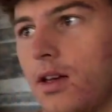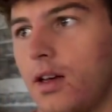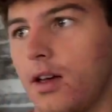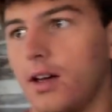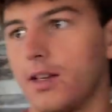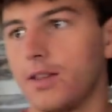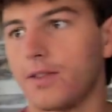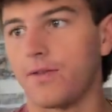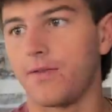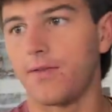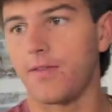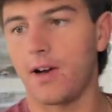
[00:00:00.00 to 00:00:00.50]

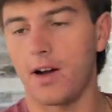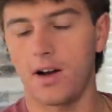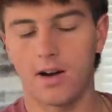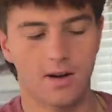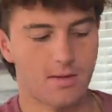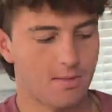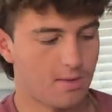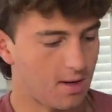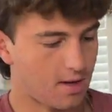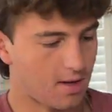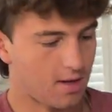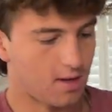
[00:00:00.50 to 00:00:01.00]
It's fire
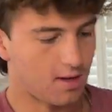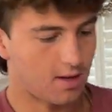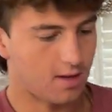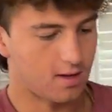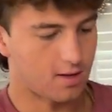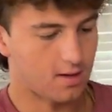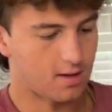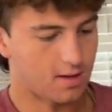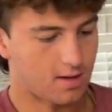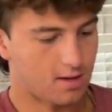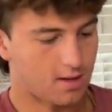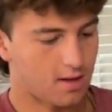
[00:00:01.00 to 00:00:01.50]

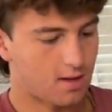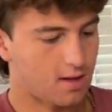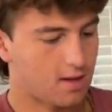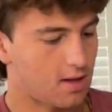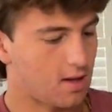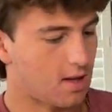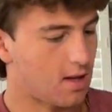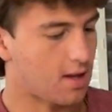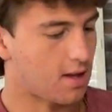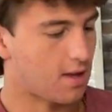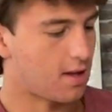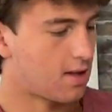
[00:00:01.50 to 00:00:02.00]
because
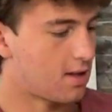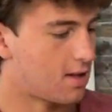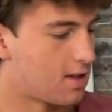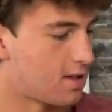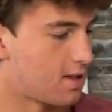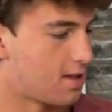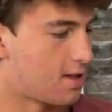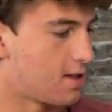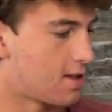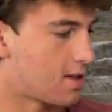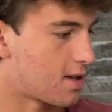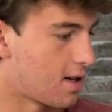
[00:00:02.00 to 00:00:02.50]
like this is
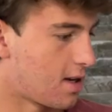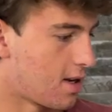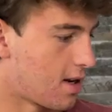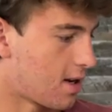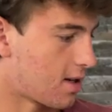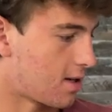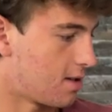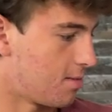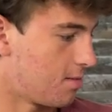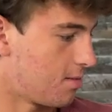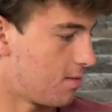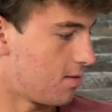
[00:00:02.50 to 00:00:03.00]
disconnected
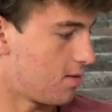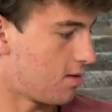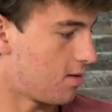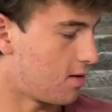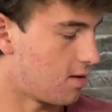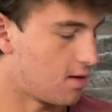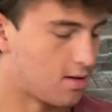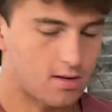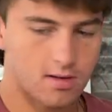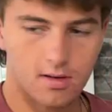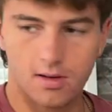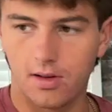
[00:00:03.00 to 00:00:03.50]
or
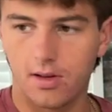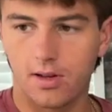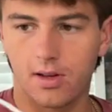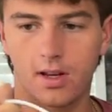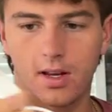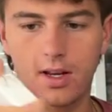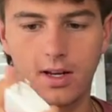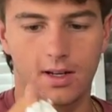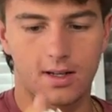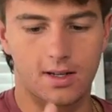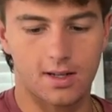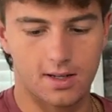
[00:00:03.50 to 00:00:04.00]
you can
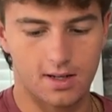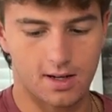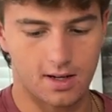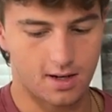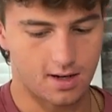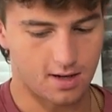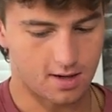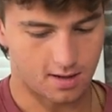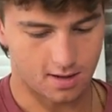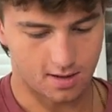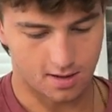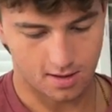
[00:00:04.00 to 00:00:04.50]
like
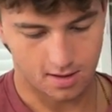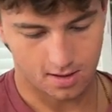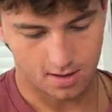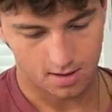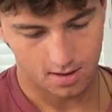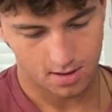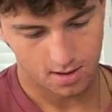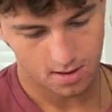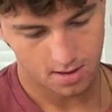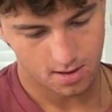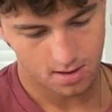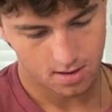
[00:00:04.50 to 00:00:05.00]
disconnect this.
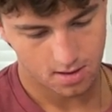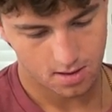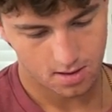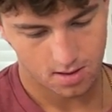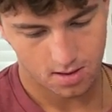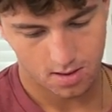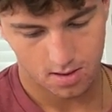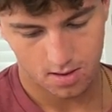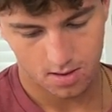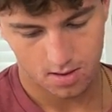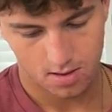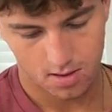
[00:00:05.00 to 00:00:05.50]

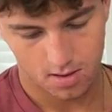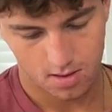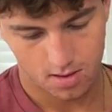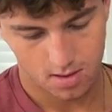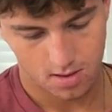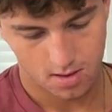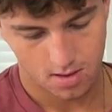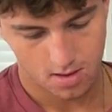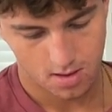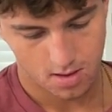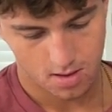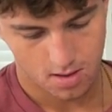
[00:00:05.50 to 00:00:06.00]

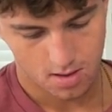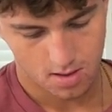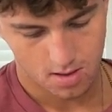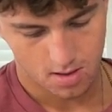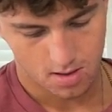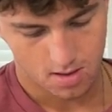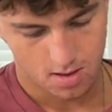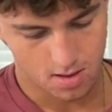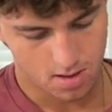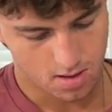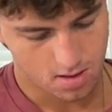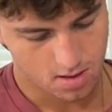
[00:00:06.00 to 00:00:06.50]
Yes.
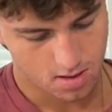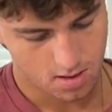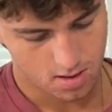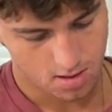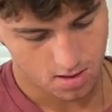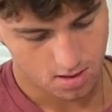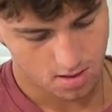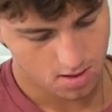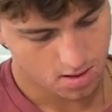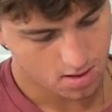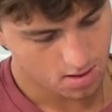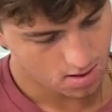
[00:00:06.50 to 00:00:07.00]
Pull it
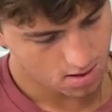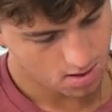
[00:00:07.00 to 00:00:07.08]
out.